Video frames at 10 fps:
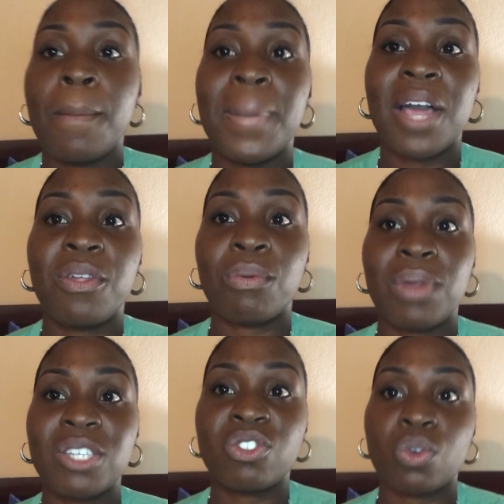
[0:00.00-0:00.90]
by the
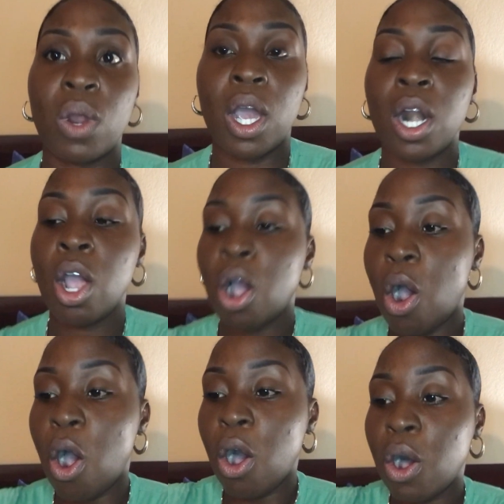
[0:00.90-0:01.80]
restaurant
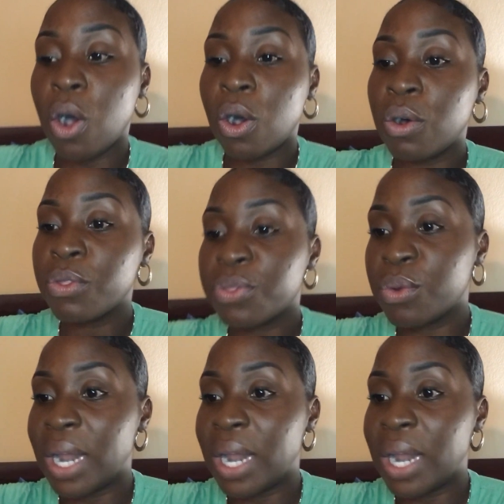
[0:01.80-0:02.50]
all through,